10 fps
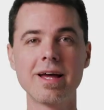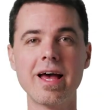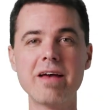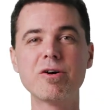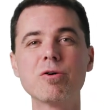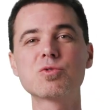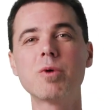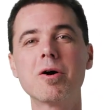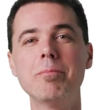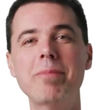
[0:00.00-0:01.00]
Hey folks,
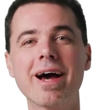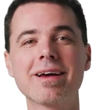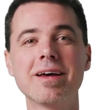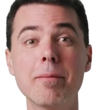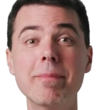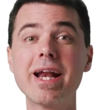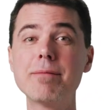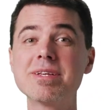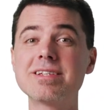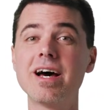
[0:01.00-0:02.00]
welcome back. My
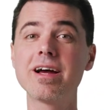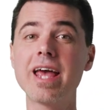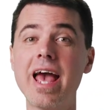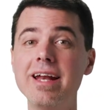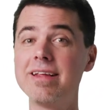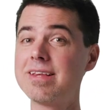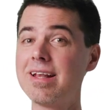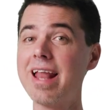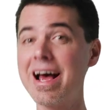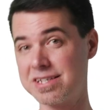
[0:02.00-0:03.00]
name is Doug, and in
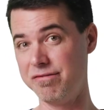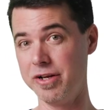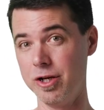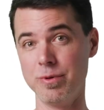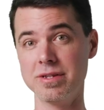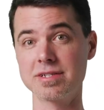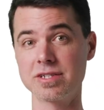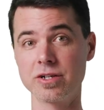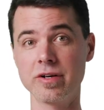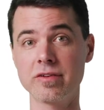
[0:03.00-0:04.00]
the last video in this
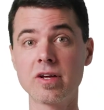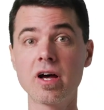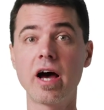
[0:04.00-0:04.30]
series,